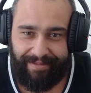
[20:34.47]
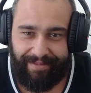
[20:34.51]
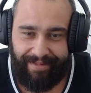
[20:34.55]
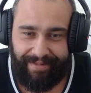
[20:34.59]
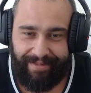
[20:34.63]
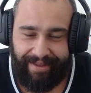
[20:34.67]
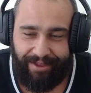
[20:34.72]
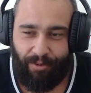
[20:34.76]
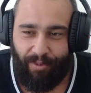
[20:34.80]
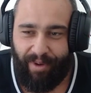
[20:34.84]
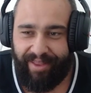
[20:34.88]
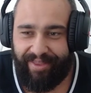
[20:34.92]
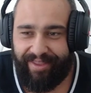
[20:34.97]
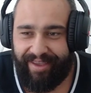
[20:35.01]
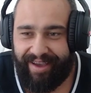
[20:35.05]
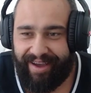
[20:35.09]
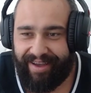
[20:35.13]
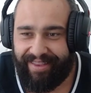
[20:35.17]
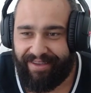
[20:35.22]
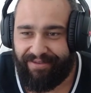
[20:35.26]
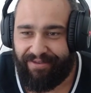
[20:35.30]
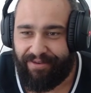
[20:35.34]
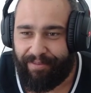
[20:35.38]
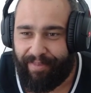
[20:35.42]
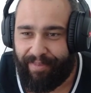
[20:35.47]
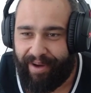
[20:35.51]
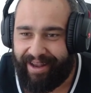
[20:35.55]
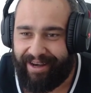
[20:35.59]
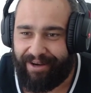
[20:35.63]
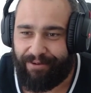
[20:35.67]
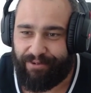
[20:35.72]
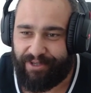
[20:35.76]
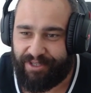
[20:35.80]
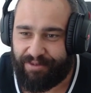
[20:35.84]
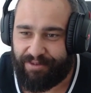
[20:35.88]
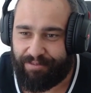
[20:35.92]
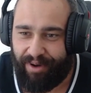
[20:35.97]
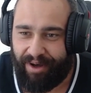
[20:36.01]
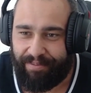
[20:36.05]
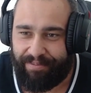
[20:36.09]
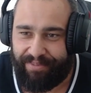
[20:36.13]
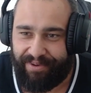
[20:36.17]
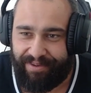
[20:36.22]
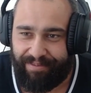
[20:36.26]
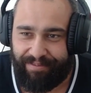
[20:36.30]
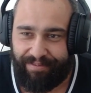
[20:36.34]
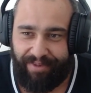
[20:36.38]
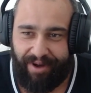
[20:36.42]
The one thing I never minded was
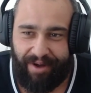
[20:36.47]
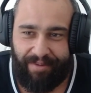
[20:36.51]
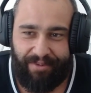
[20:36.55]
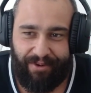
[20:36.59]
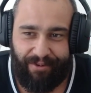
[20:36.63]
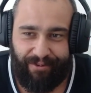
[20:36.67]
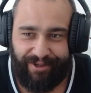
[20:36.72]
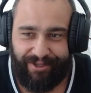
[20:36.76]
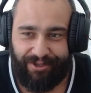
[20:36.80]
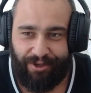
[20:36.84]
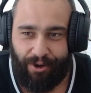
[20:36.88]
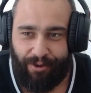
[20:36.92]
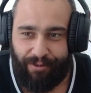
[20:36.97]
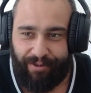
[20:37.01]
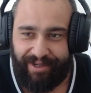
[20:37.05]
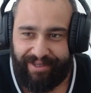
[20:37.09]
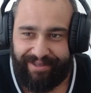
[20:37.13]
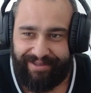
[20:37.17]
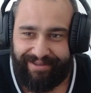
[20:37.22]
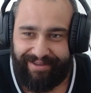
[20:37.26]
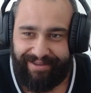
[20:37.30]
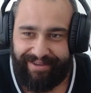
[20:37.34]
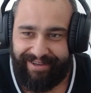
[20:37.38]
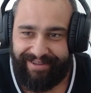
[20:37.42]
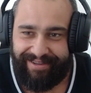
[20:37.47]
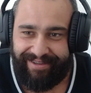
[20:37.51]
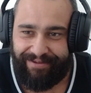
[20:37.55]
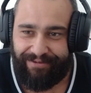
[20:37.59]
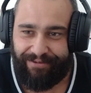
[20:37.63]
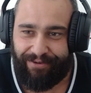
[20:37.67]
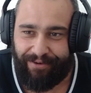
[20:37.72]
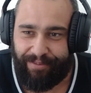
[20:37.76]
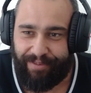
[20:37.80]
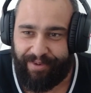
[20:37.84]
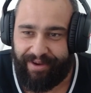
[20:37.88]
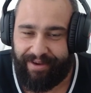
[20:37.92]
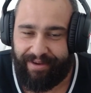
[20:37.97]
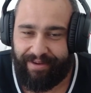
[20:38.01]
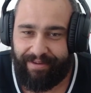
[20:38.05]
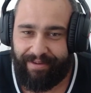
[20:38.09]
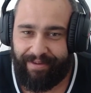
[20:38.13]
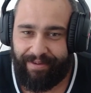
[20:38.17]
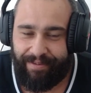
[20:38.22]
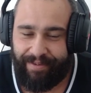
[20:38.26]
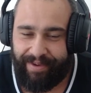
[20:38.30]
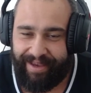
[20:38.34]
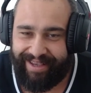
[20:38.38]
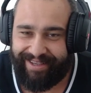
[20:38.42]
bumping. Bumping was always easy for me
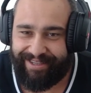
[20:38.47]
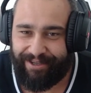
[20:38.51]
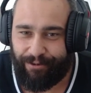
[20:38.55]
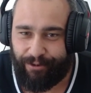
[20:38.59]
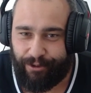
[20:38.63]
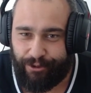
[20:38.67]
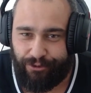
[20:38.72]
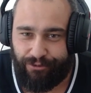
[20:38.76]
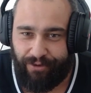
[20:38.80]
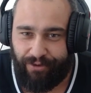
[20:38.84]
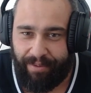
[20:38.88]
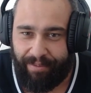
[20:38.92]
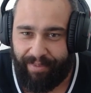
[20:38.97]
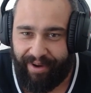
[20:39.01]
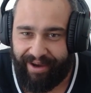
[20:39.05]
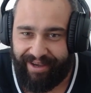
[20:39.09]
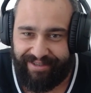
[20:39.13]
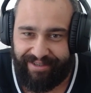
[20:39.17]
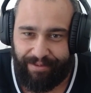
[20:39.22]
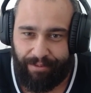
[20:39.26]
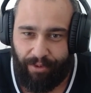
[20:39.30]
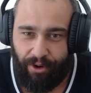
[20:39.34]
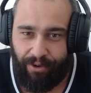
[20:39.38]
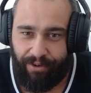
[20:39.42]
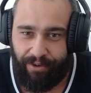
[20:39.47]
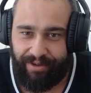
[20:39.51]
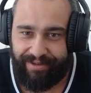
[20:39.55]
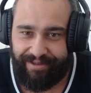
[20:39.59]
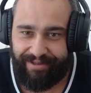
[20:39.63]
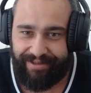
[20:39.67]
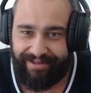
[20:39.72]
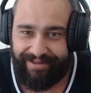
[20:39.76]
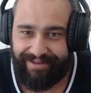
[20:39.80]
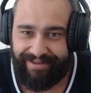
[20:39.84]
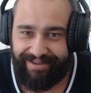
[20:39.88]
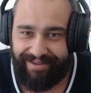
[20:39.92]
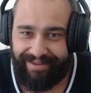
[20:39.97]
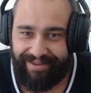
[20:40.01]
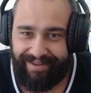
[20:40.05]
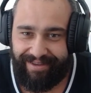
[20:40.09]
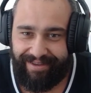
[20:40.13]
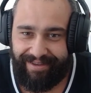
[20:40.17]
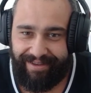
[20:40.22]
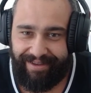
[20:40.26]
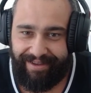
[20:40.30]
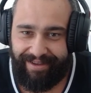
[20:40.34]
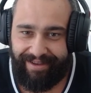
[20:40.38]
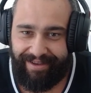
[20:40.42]
because I was trained by Samoans.
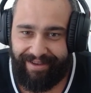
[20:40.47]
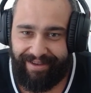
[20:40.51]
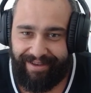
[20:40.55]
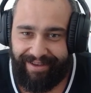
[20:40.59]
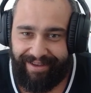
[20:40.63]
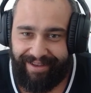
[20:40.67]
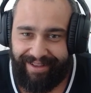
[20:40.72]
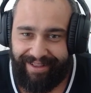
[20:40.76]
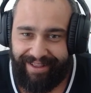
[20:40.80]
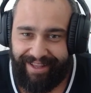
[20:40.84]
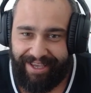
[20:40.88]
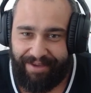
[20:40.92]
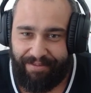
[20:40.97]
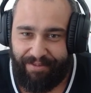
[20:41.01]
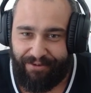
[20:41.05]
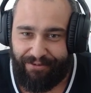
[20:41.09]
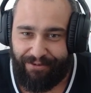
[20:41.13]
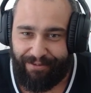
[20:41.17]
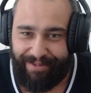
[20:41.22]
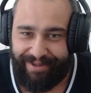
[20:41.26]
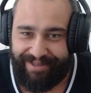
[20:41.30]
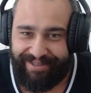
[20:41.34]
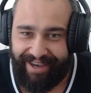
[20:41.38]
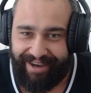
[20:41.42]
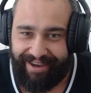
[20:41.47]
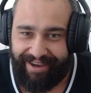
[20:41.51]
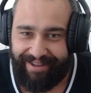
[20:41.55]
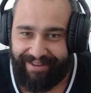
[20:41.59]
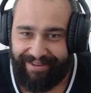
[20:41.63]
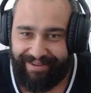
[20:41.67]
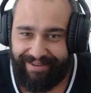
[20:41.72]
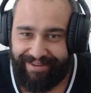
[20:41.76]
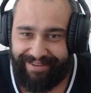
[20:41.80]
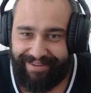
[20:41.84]
Look at me from the second.